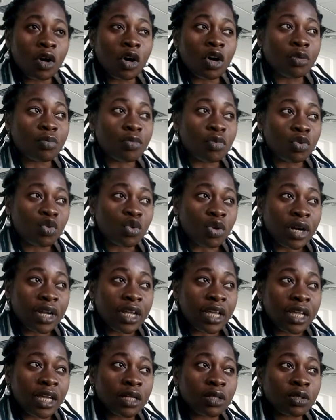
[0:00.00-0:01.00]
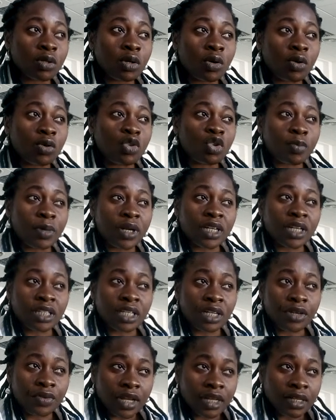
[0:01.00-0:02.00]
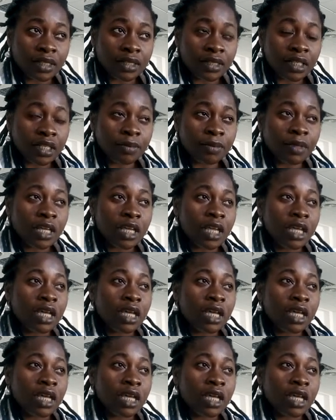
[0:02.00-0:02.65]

on mutual aid, on humanitarianism.